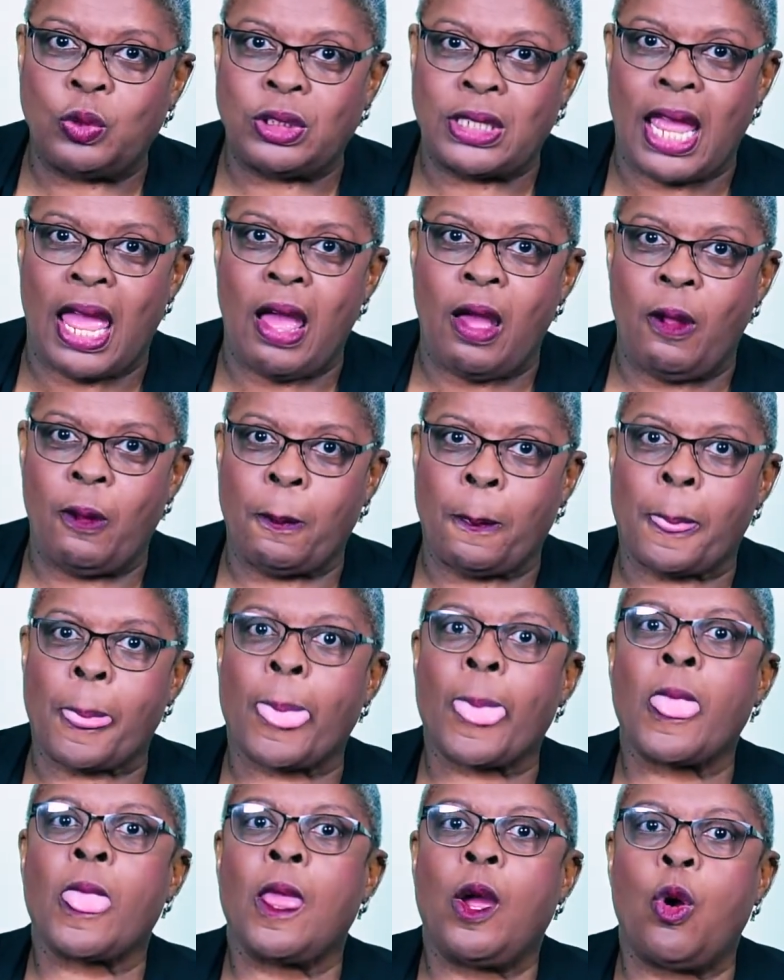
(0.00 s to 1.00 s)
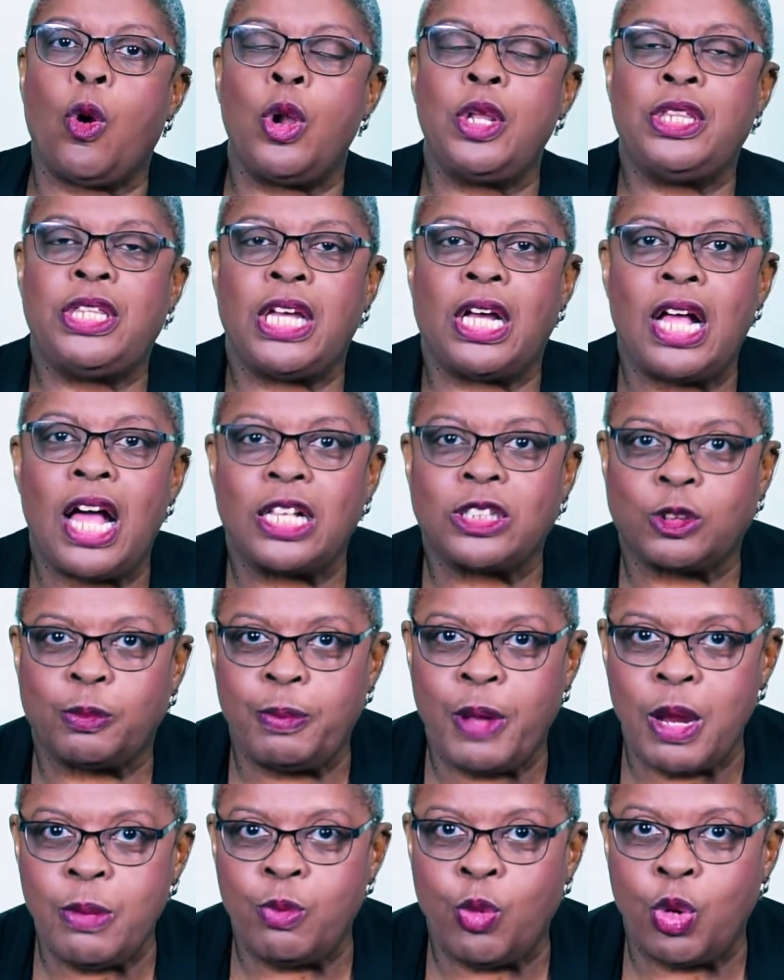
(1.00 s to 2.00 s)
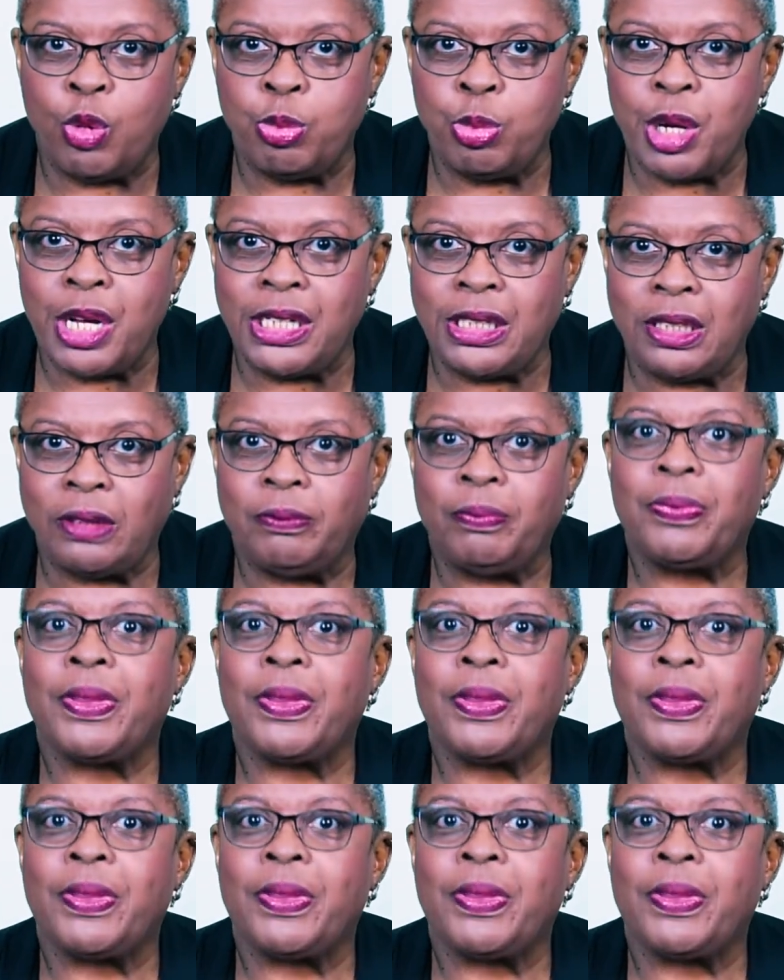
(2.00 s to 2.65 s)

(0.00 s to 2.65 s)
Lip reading: down, or they'll have to pay more money.